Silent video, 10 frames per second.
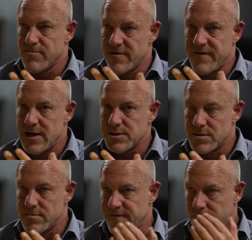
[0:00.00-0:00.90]

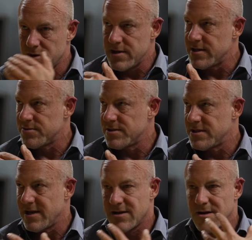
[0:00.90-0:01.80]
profession before this was
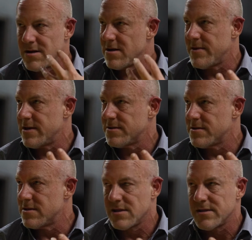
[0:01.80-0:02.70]
like all about
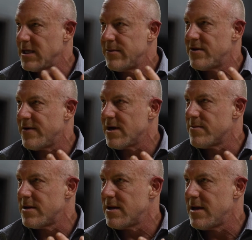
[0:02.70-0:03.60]
it's all team
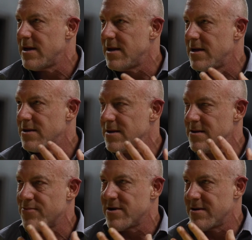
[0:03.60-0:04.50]
environment, and it
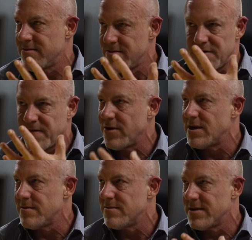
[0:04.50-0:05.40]
probably I mean
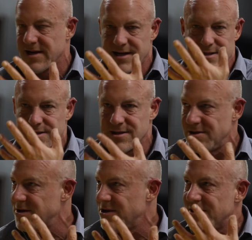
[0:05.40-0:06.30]
freedom like gets to you
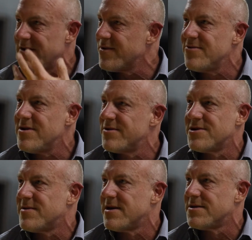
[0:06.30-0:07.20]
could do whatever you want when you're by